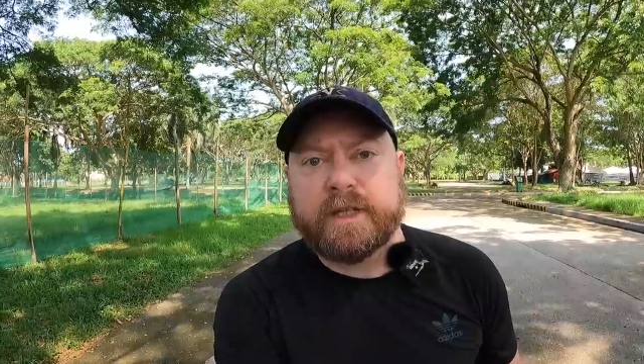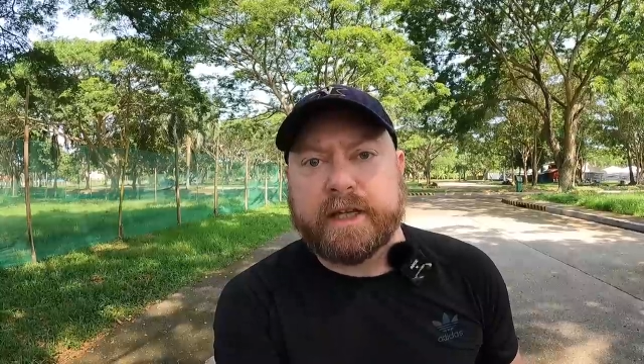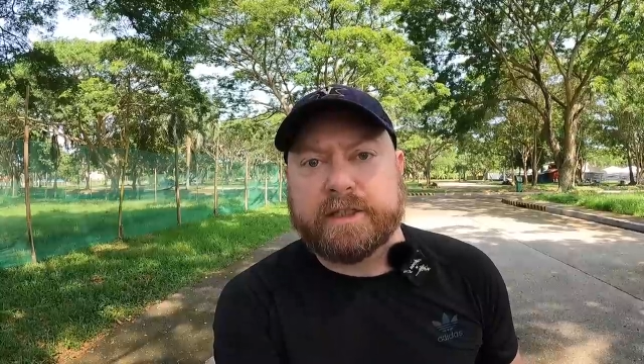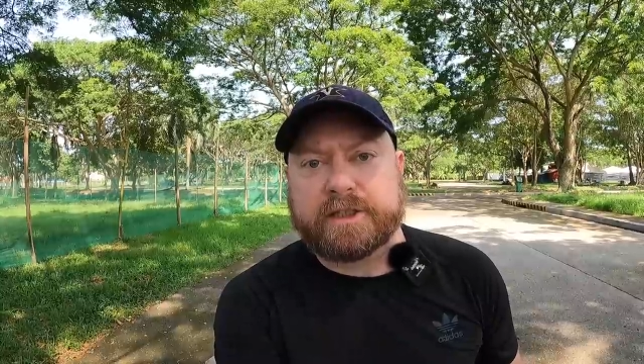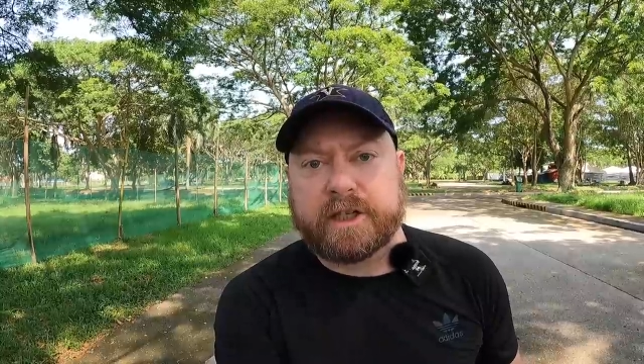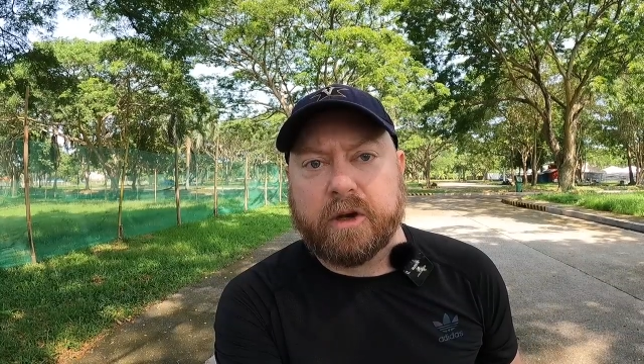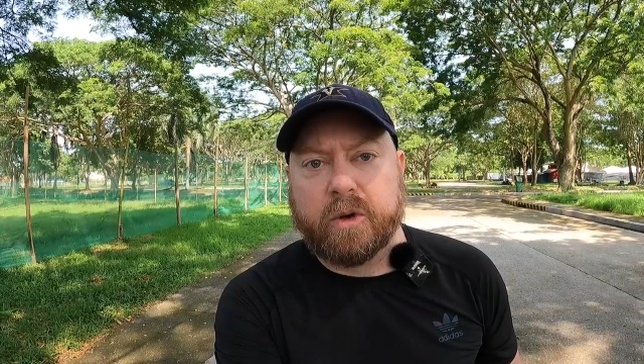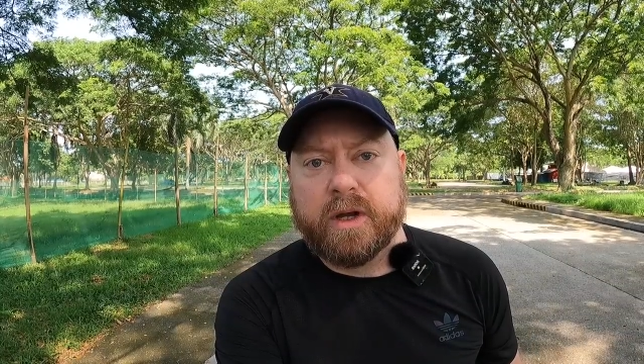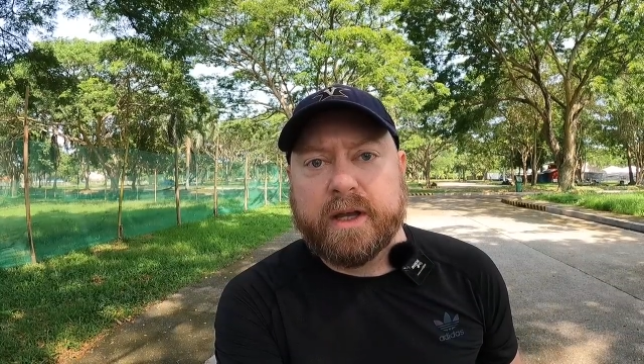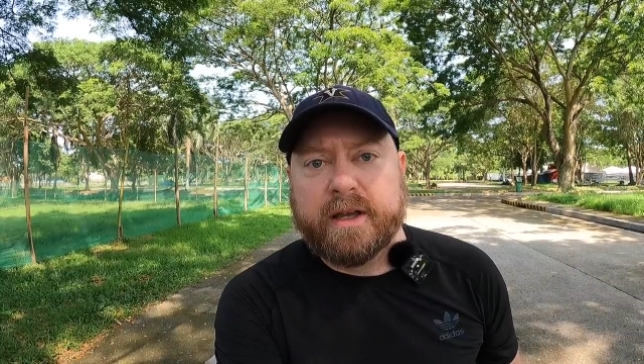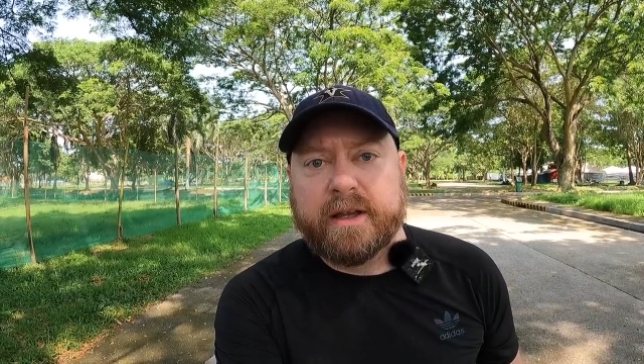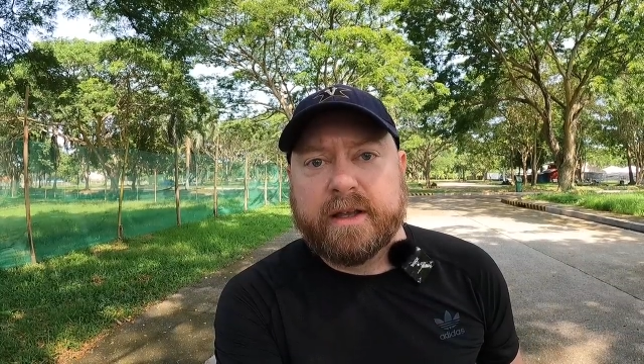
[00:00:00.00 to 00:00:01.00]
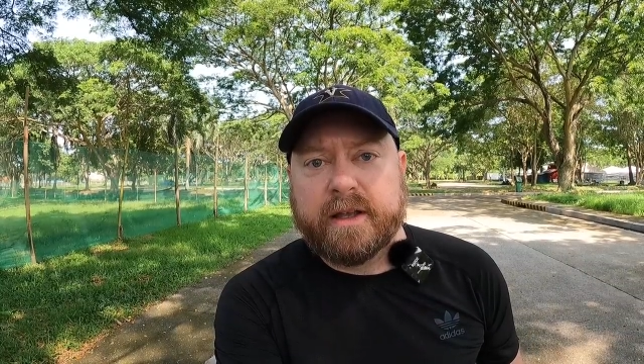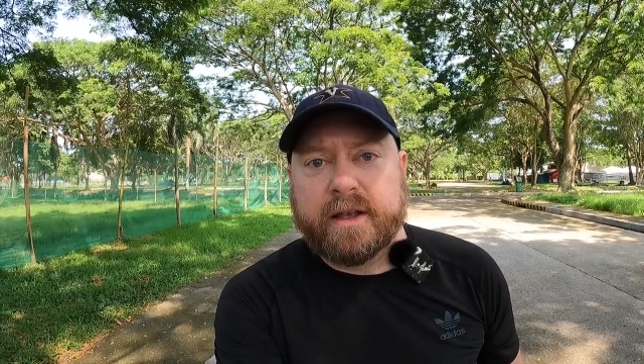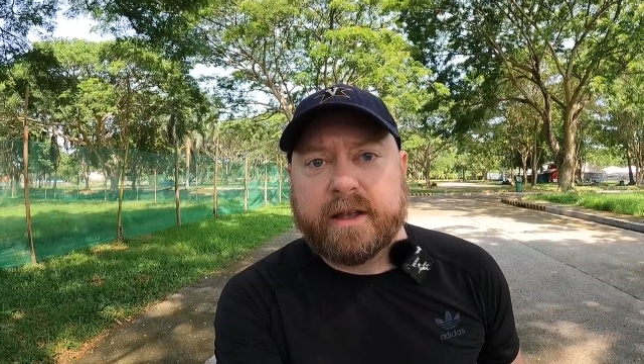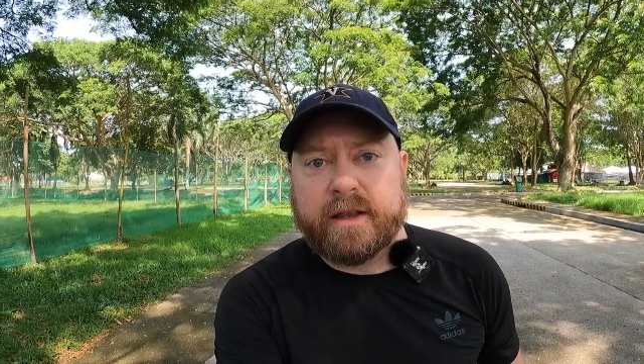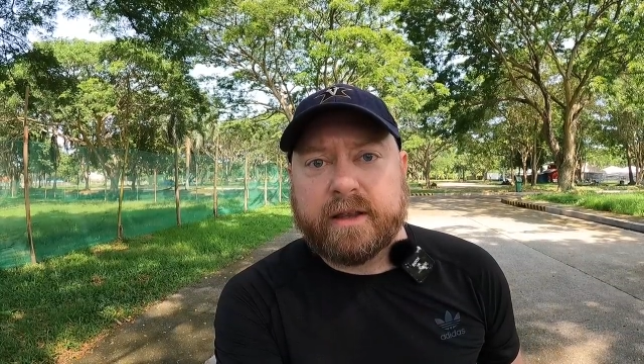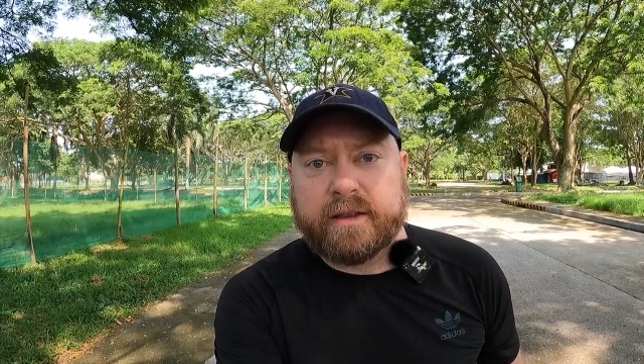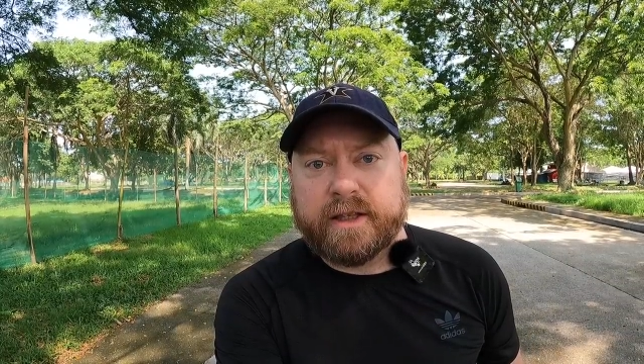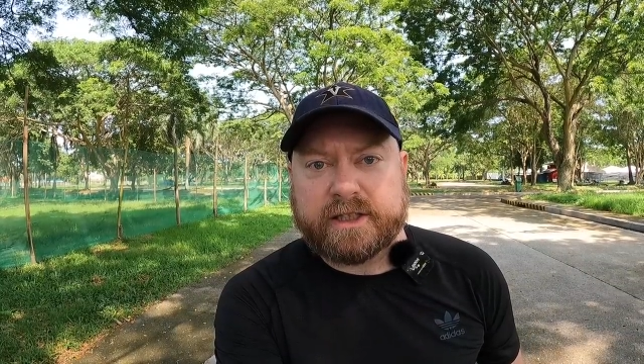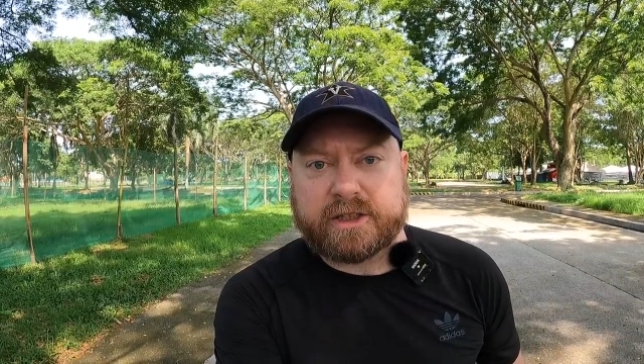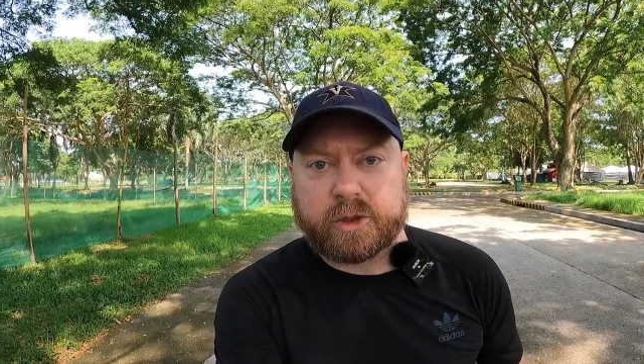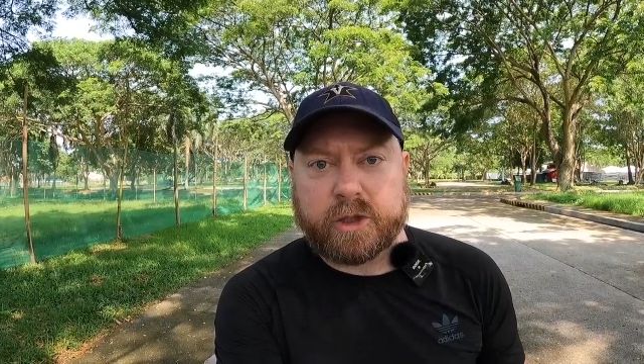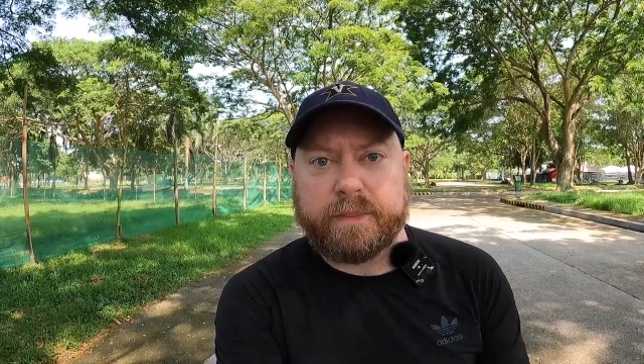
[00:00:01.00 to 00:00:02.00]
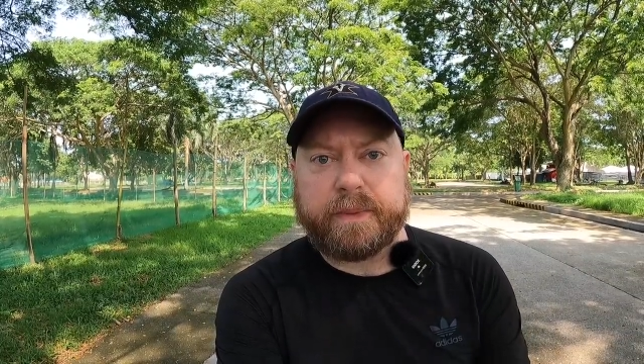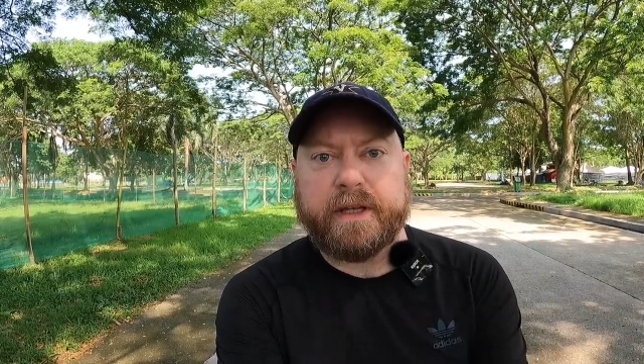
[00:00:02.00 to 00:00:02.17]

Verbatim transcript: And so this trip